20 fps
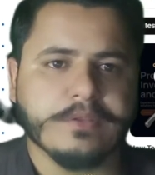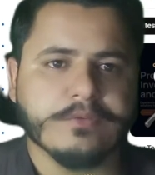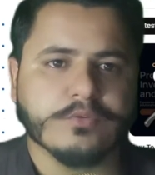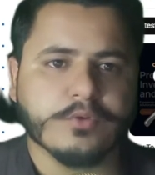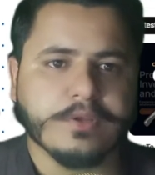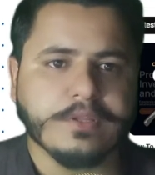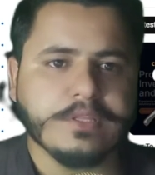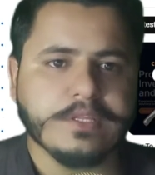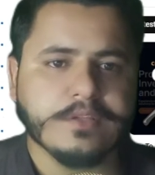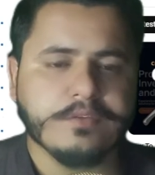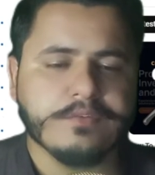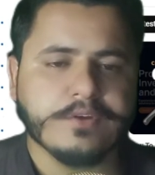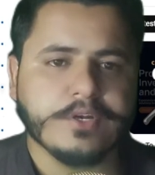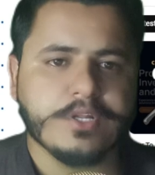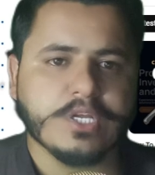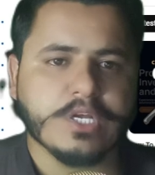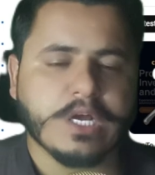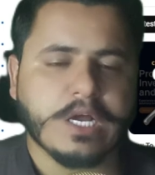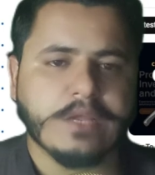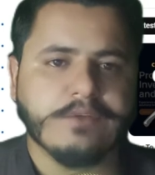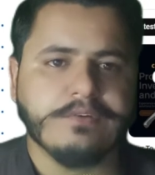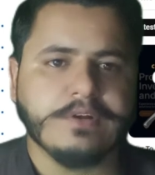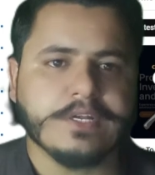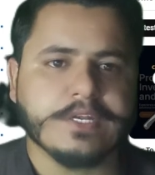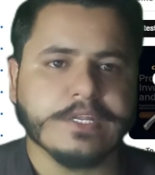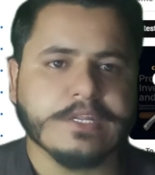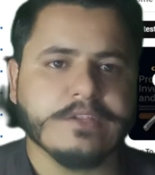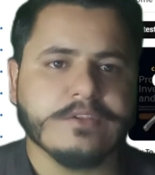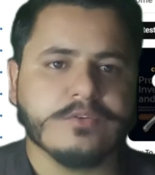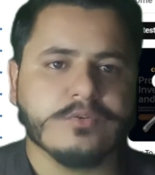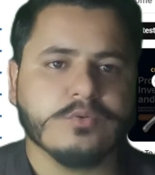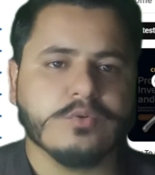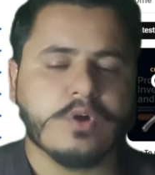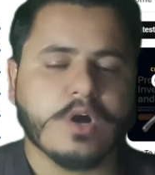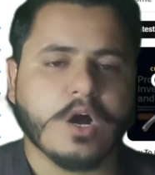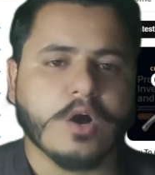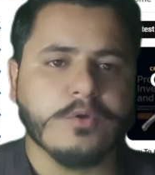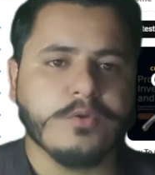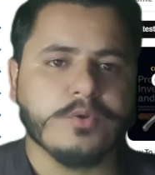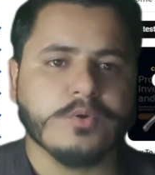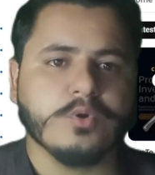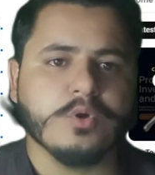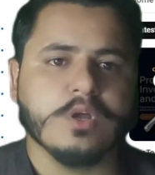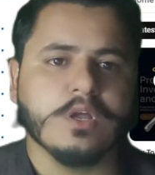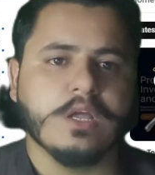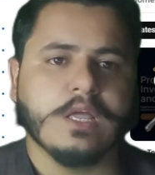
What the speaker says: So in this video, I will teach you how you